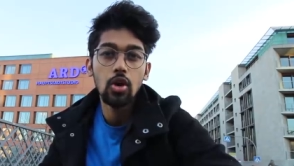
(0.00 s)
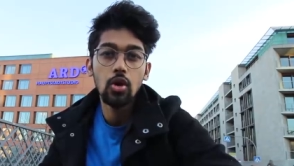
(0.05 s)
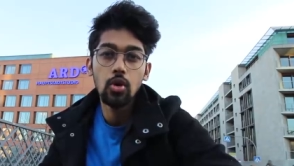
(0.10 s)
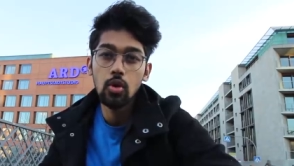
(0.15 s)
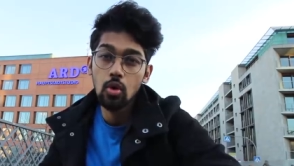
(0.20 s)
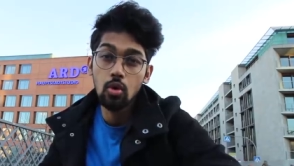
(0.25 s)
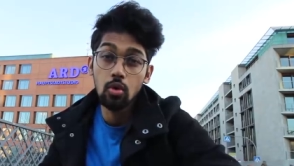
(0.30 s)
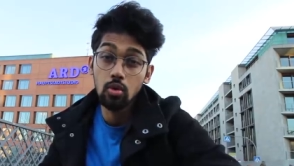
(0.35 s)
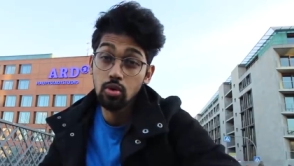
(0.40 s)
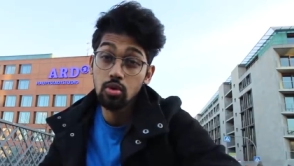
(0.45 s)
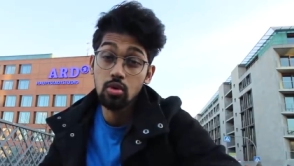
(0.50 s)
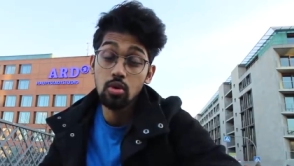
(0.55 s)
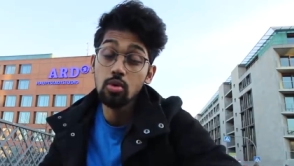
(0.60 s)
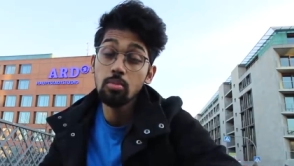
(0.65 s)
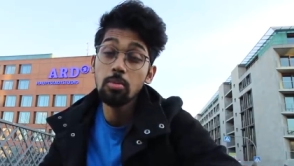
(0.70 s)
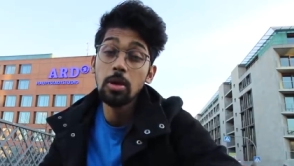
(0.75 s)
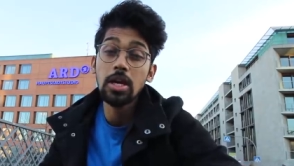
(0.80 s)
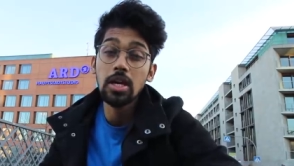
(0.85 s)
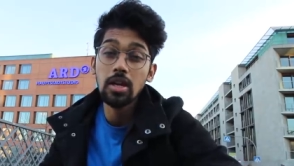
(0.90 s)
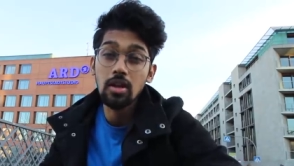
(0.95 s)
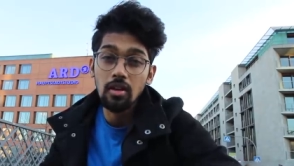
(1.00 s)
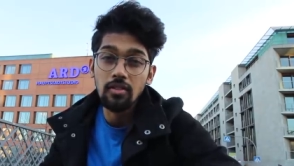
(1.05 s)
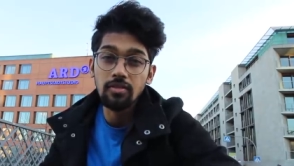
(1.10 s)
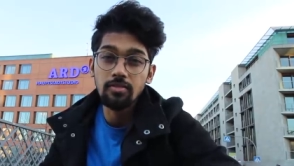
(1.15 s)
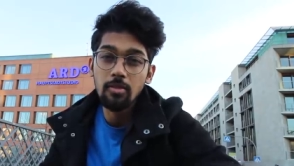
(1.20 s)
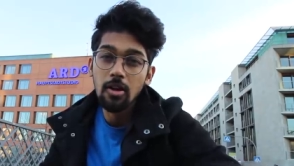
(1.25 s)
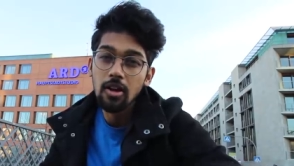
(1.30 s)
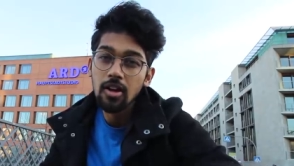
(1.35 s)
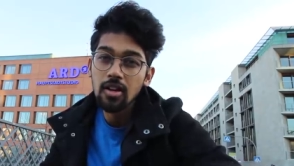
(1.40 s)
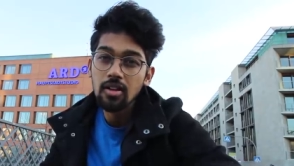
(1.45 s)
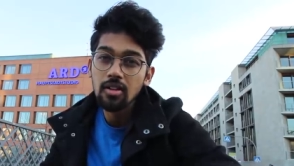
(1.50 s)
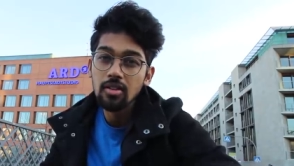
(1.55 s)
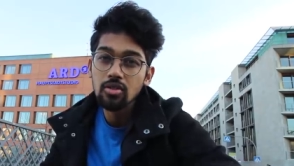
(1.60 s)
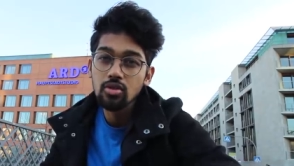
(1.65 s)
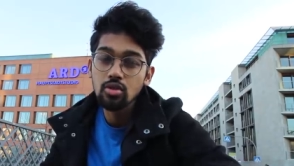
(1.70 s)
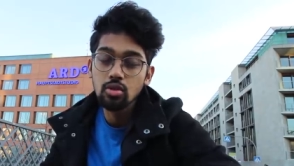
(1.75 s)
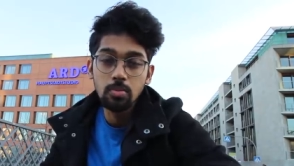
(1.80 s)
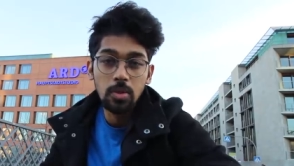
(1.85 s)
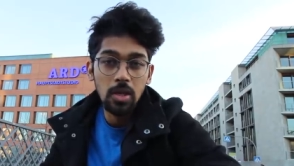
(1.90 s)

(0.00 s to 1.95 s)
no, you don't make enough money to